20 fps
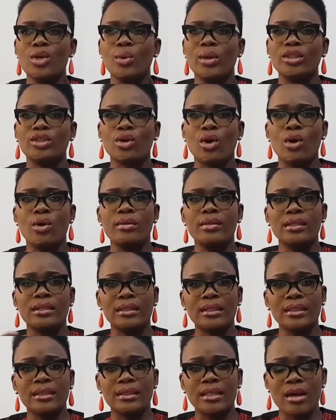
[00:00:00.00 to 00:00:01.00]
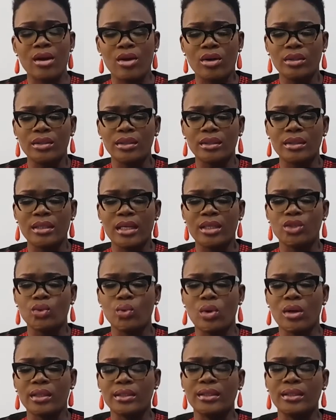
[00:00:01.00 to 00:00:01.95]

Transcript: US called the 6 Seconds Network.